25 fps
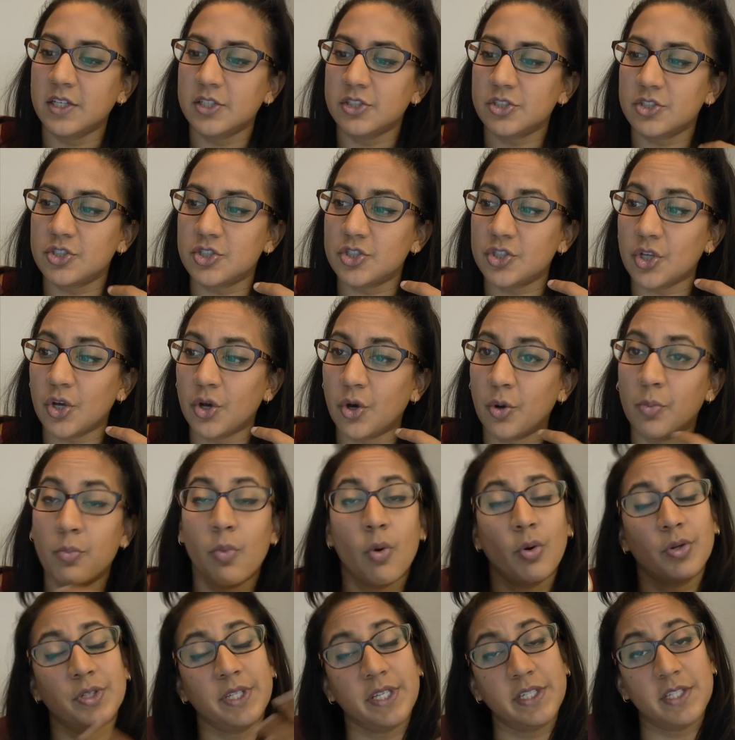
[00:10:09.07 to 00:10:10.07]
So
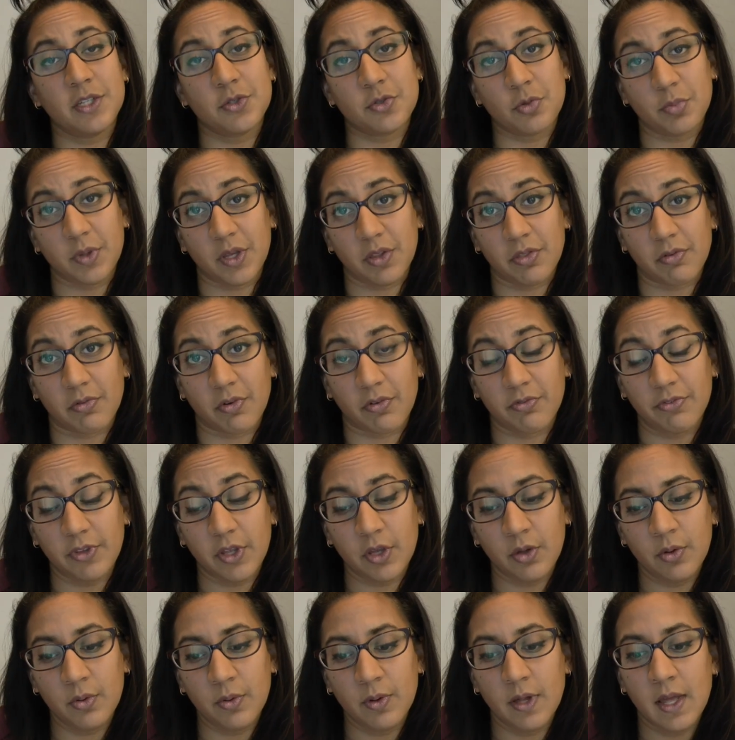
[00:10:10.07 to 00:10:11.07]
more details will be in the
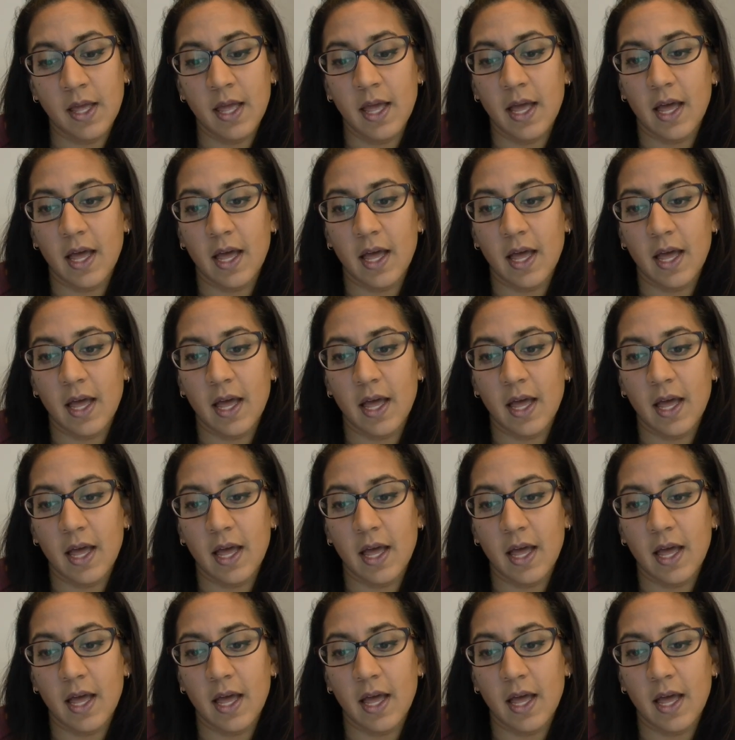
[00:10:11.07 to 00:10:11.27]
review.